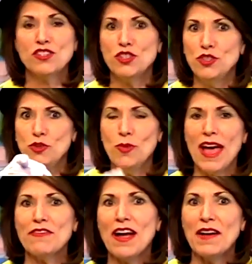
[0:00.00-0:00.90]
Do you
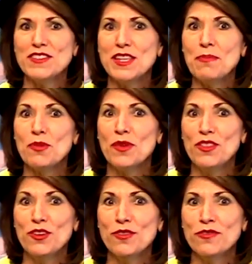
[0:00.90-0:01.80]
ever have supper
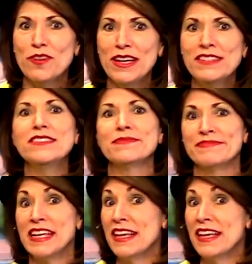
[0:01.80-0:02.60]
with your friends?